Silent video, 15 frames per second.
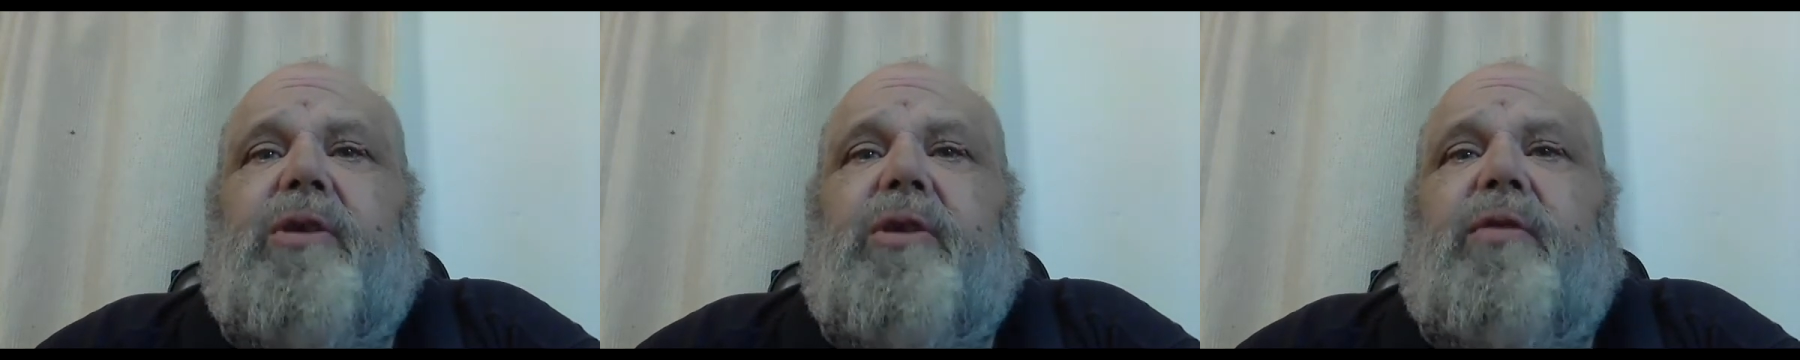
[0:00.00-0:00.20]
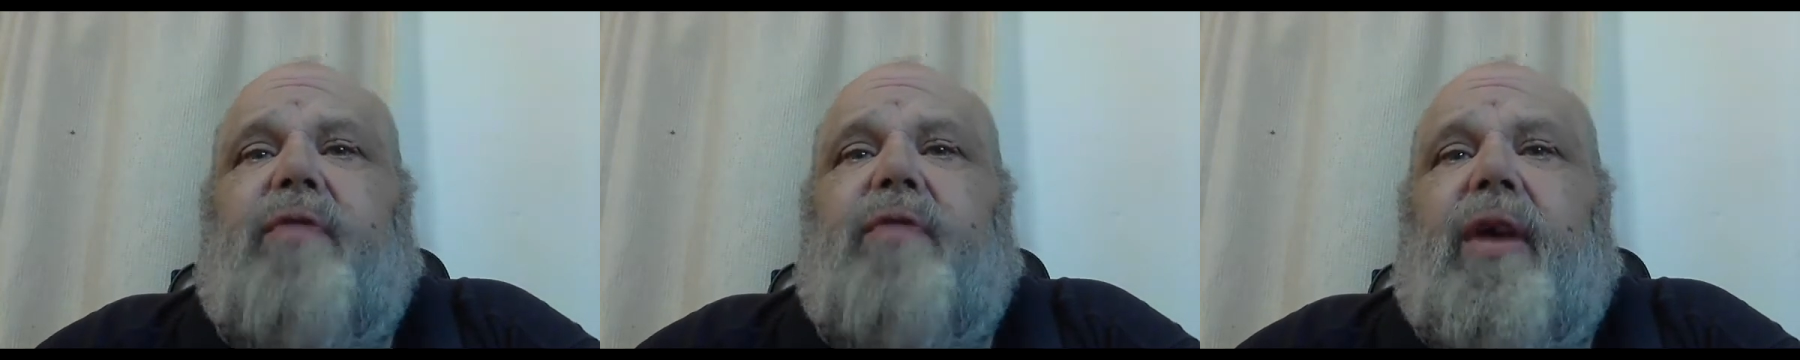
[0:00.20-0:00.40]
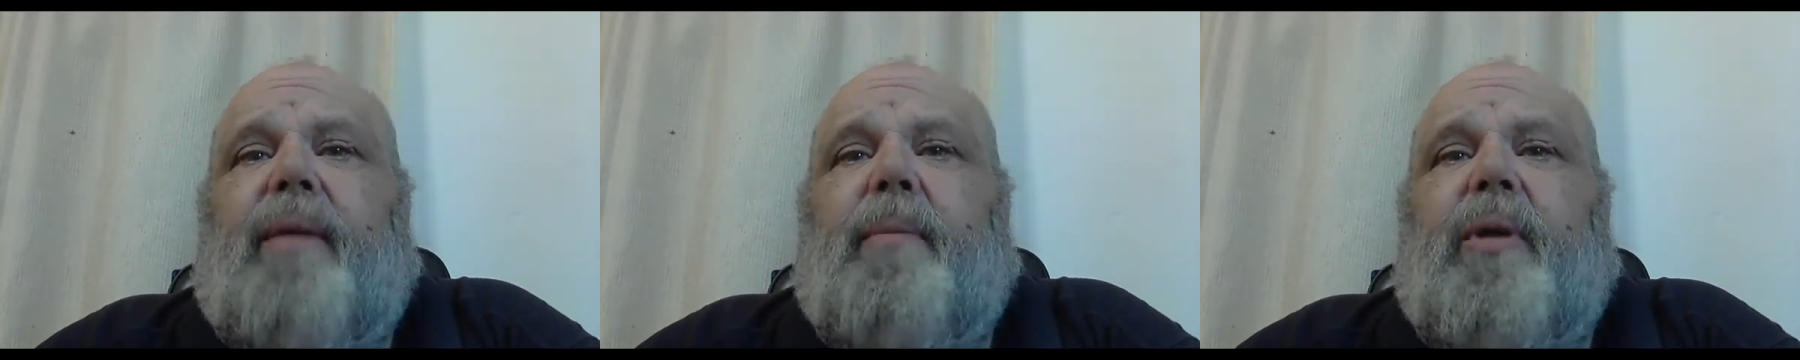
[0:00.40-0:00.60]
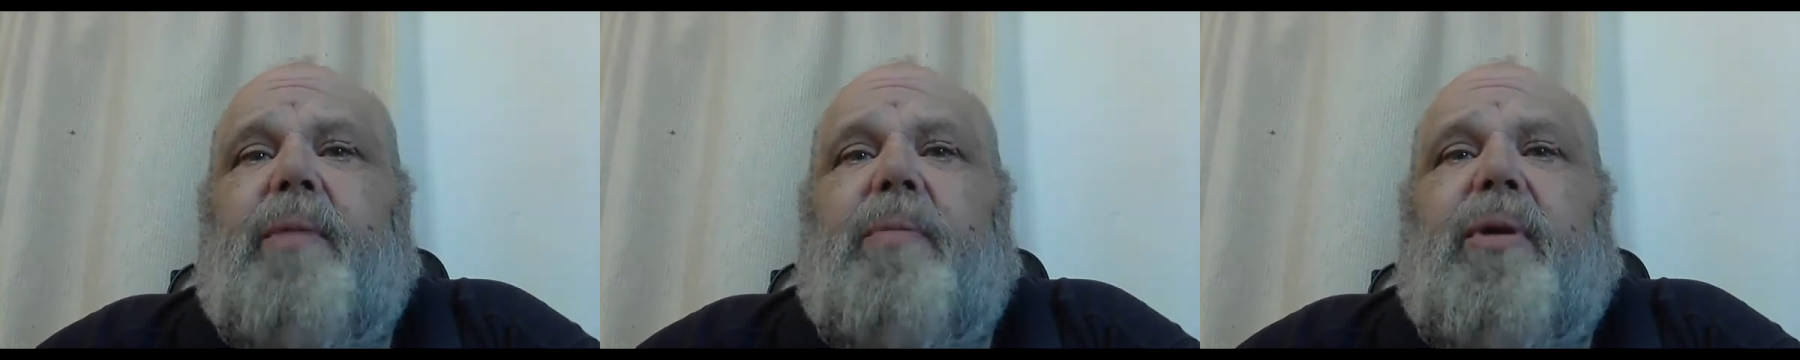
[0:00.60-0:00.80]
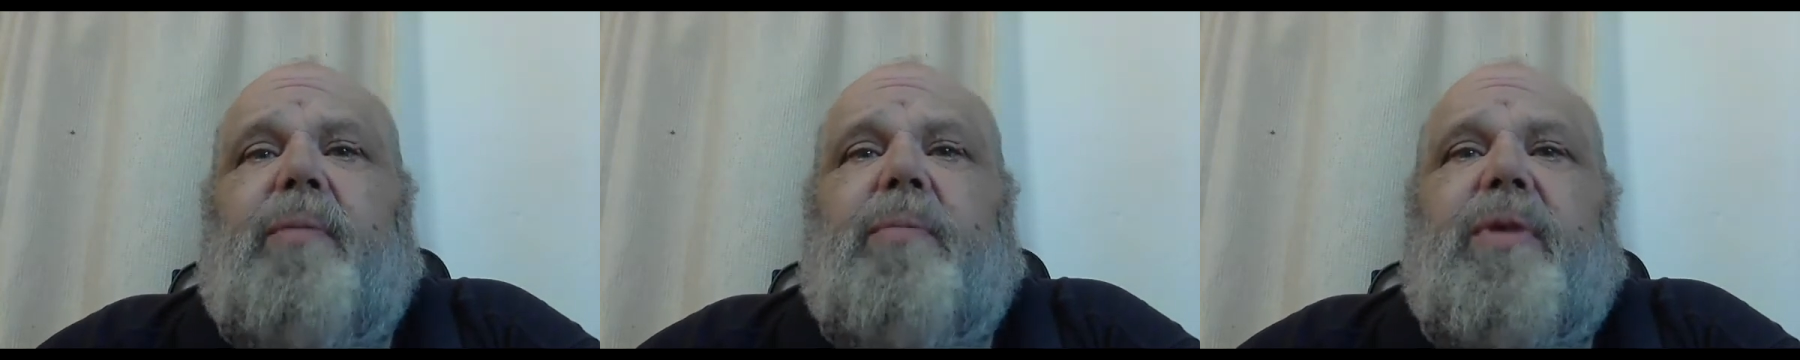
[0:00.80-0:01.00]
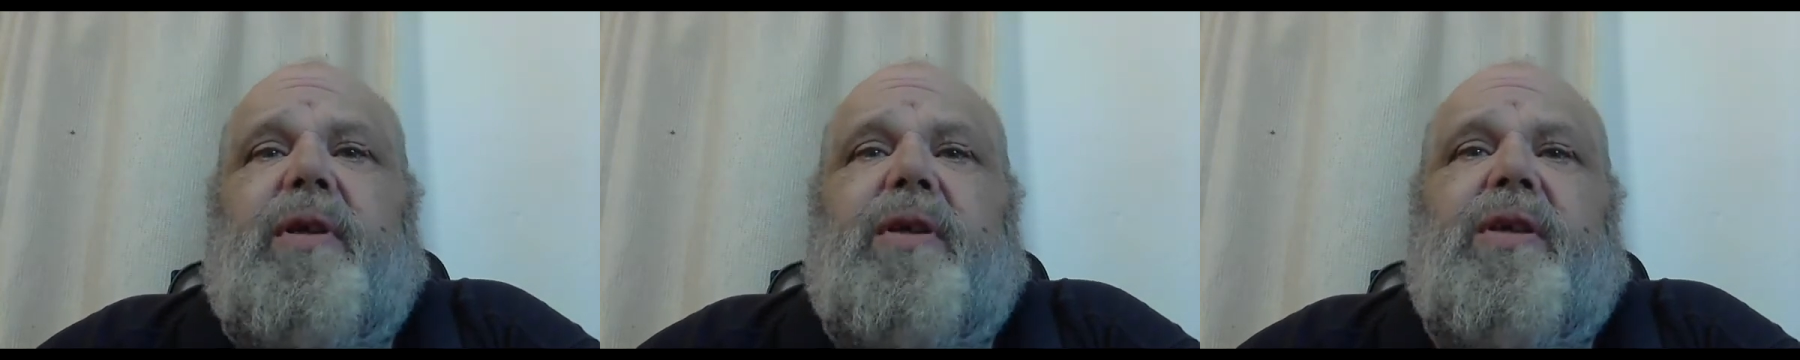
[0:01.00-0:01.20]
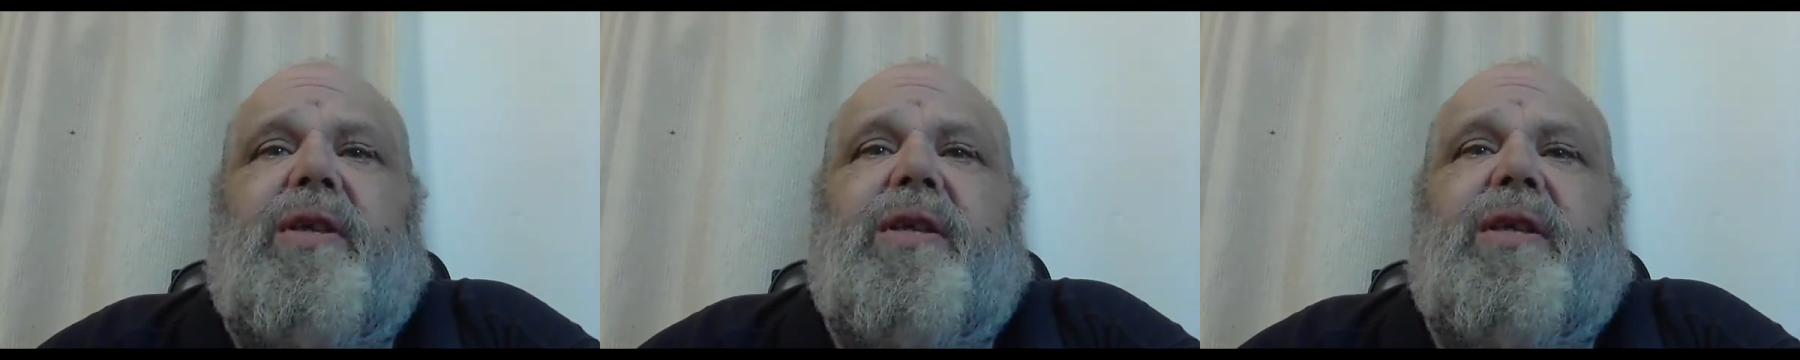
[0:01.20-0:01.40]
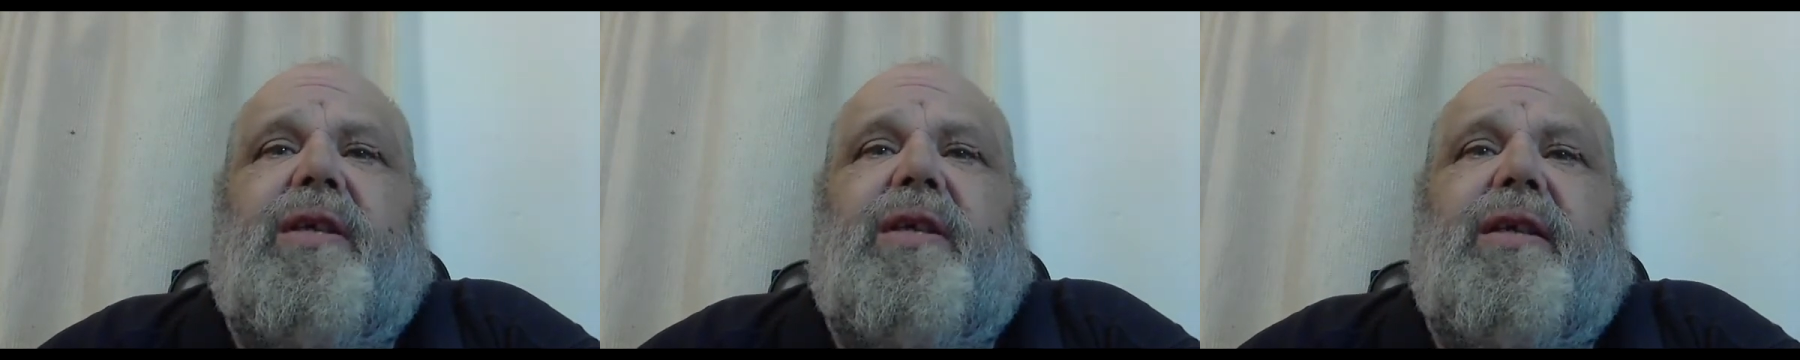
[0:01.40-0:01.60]
your family
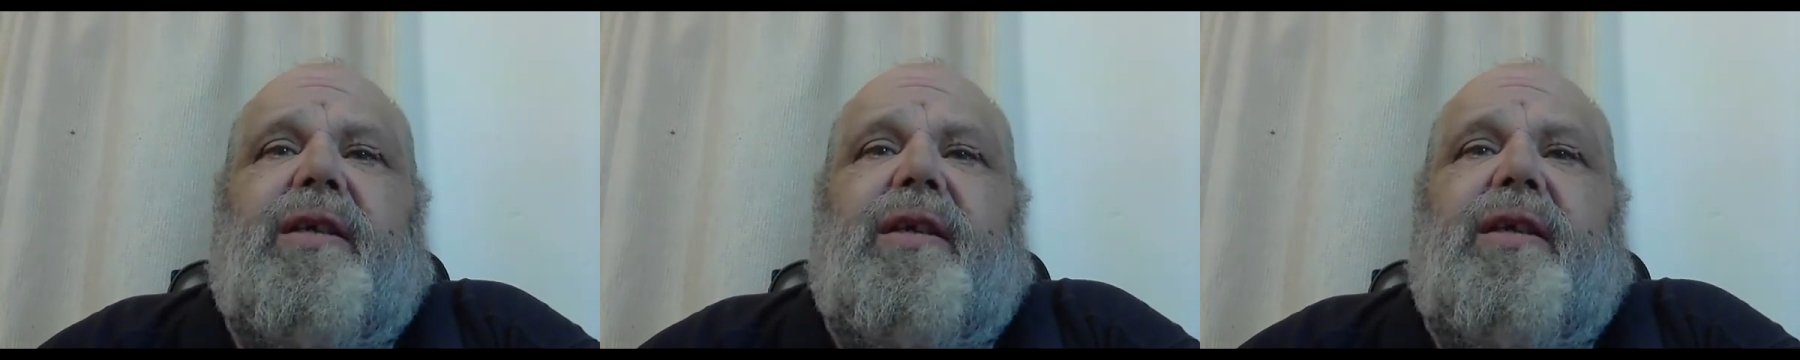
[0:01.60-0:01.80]
members.